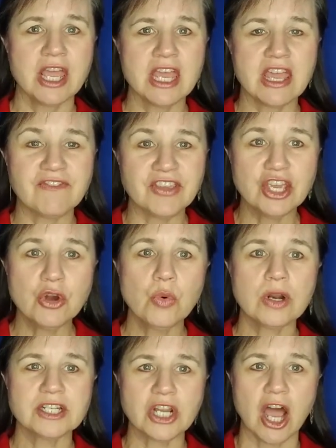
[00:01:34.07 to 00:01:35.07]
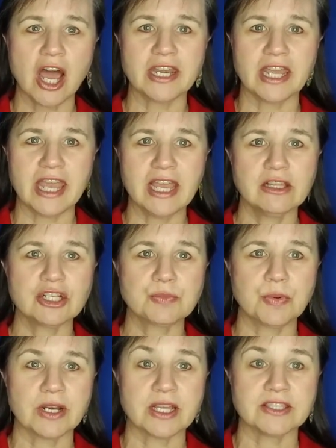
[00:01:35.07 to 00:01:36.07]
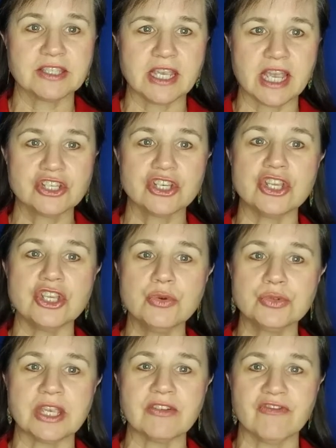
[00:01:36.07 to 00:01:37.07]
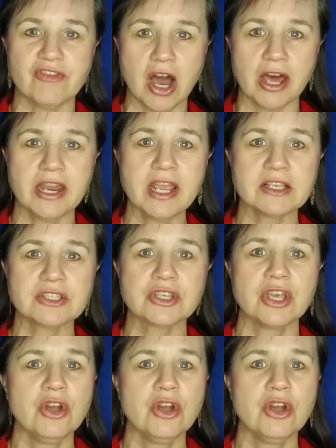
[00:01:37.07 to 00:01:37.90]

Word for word: if you were taught English pronunciation using phonics